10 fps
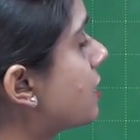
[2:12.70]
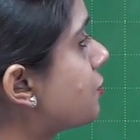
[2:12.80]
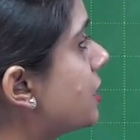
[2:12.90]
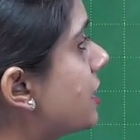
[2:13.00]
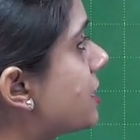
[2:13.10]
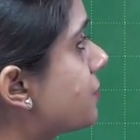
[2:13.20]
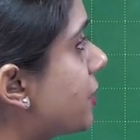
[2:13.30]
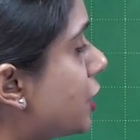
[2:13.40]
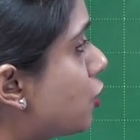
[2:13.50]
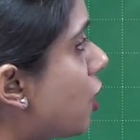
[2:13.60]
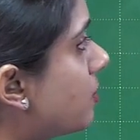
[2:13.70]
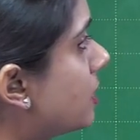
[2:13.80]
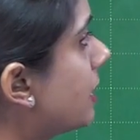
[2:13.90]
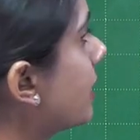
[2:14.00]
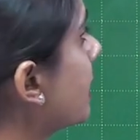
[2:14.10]
country is very
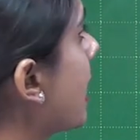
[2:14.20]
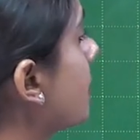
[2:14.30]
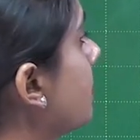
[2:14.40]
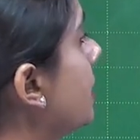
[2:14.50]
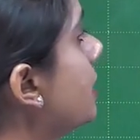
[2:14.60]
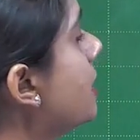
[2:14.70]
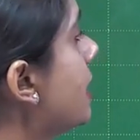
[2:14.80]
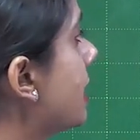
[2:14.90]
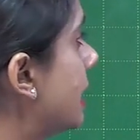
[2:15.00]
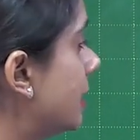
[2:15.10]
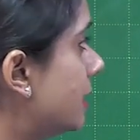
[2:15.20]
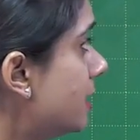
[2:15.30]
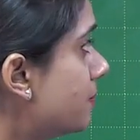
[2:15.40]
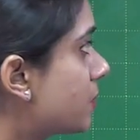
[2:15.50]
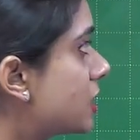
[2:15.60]
normal and can be
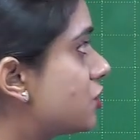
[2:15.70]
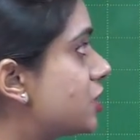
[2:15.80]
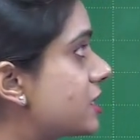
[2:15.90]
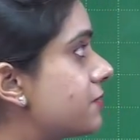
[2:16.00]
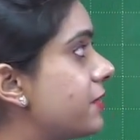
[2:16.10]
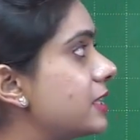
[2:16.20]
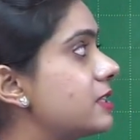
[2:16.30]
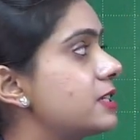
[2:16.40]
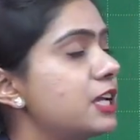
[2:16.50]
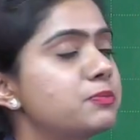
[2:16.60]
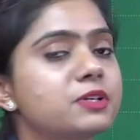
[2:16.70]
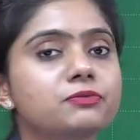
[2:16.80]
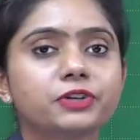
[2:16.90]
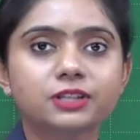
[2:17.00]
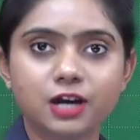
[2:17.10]
healthy. Justify the
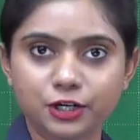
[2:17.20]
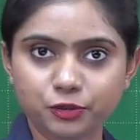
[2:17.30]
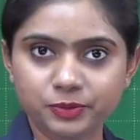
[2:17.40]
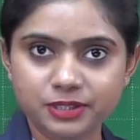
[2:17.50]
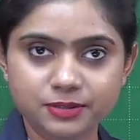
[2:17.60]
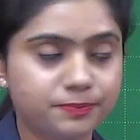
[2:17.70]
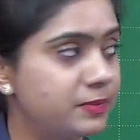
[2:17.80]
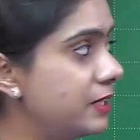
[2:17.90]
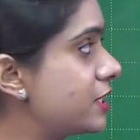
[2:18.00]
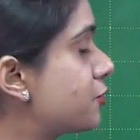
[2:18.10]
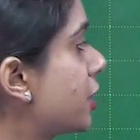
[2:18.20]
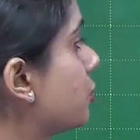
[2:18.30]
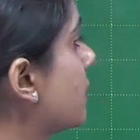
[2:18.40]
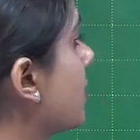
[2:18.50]
statement with arguments. Let's try to